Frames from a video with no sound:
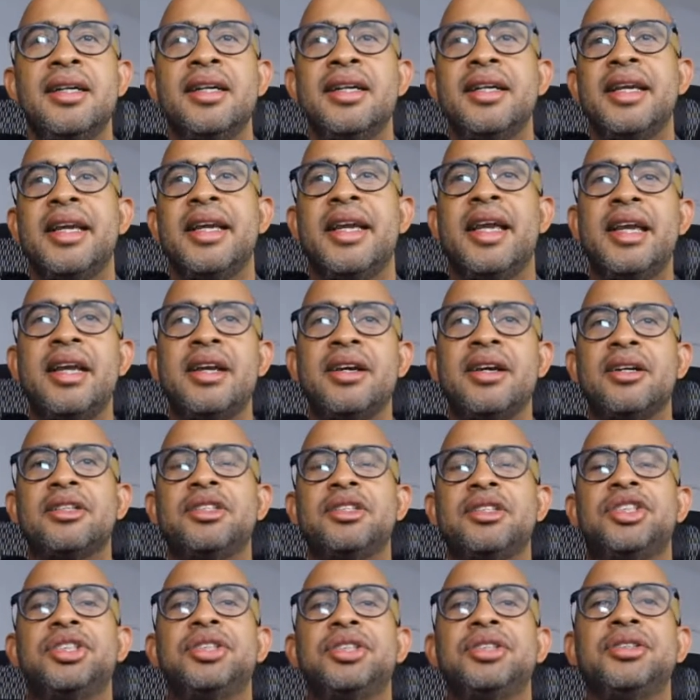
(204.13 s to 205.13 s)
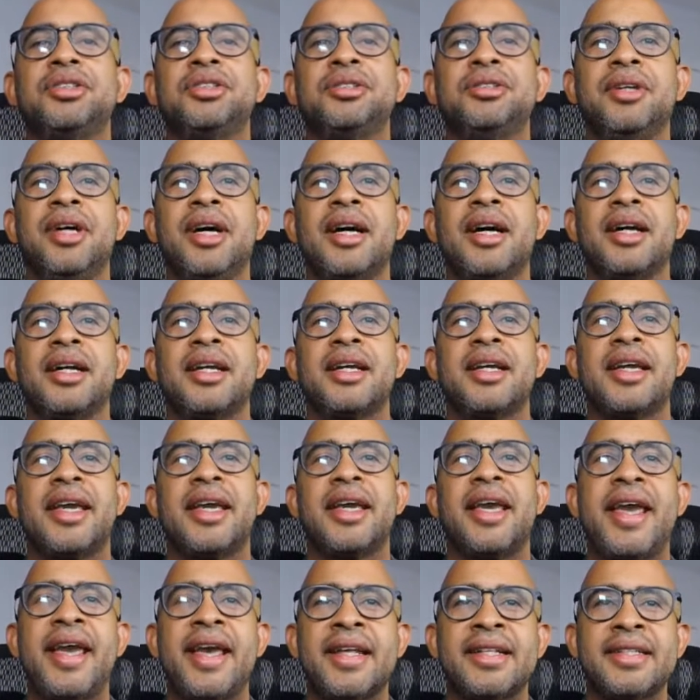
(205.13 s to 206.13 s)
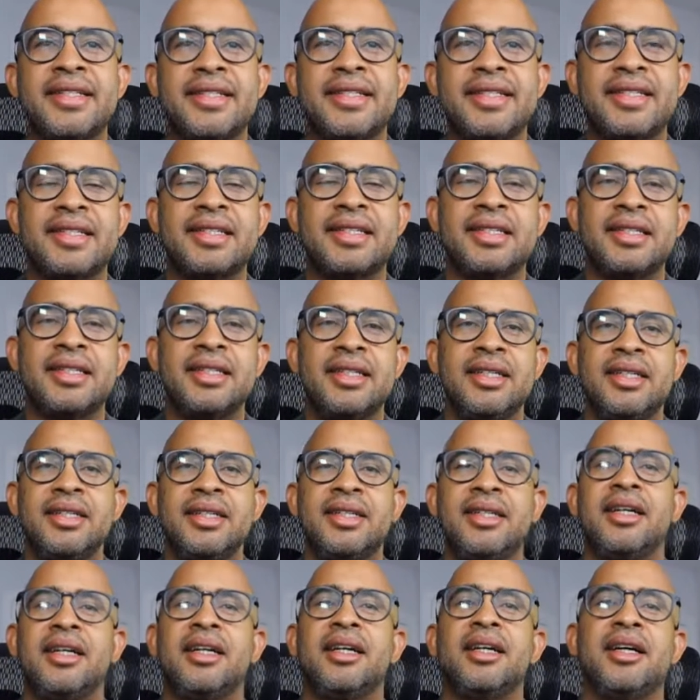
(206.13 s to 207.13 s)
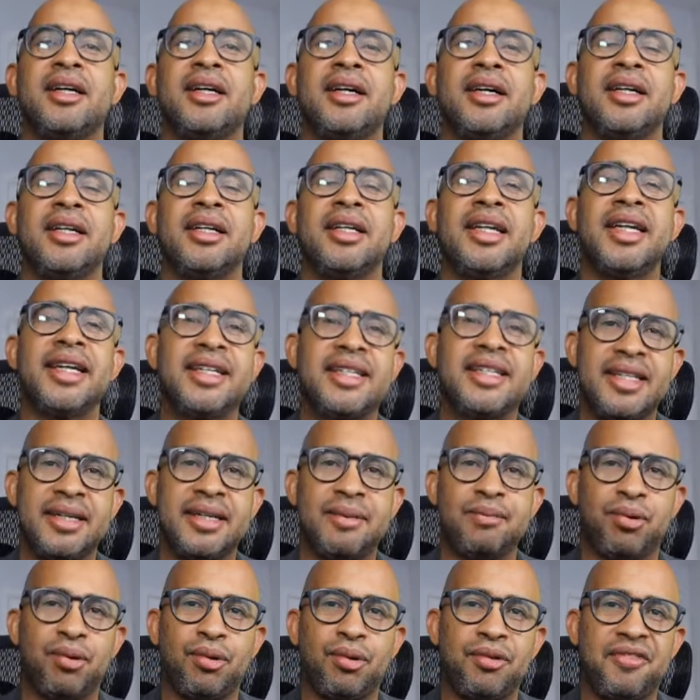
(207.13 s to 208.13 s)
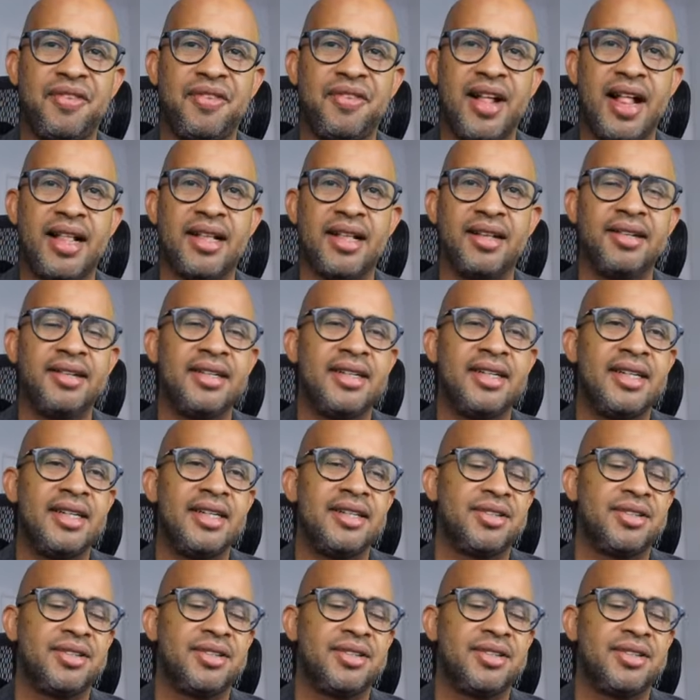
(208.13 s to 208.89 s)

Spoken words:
here to Kent's LinkedIn profile.